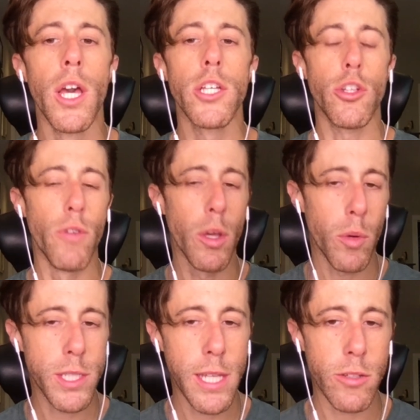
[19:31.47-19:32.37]
So you really want
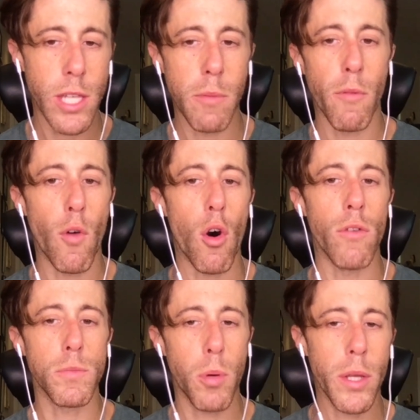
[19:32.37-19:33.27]
to see how his game evolves.
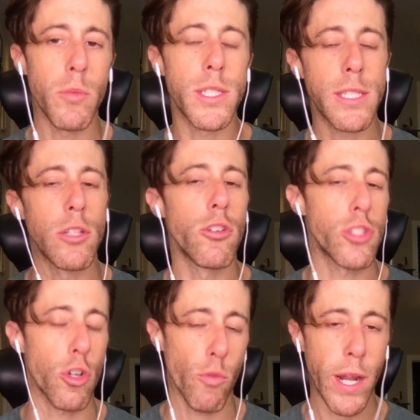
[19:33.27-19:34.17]
Putting him with Sealer is a
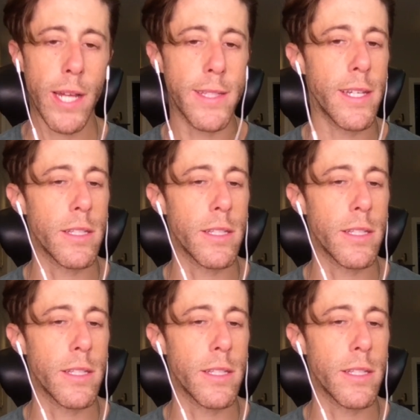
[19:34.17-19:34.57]
great idea.